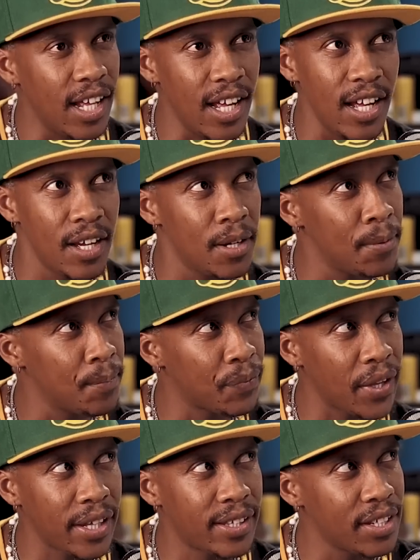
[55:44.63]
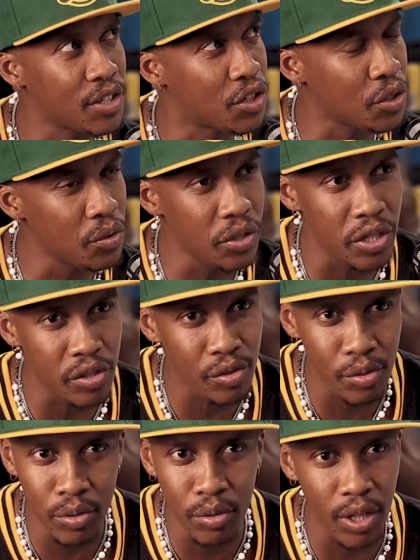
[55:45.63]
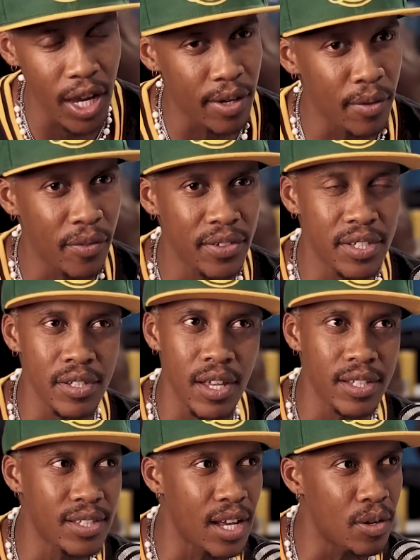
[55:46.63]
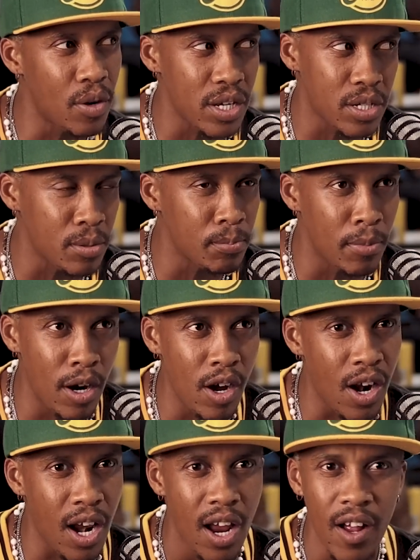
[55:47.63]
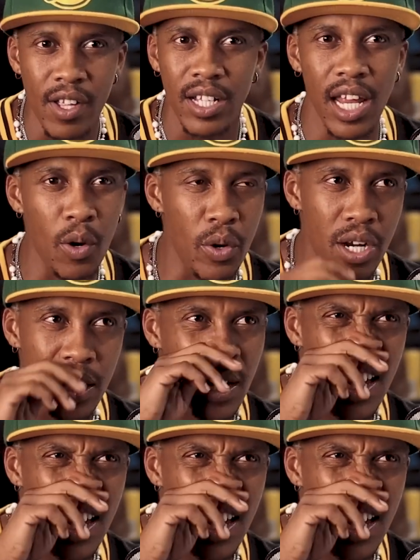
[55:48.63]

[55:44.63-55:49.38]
uh, I think junior school. Like ever since I started watching oh. ball. Like when the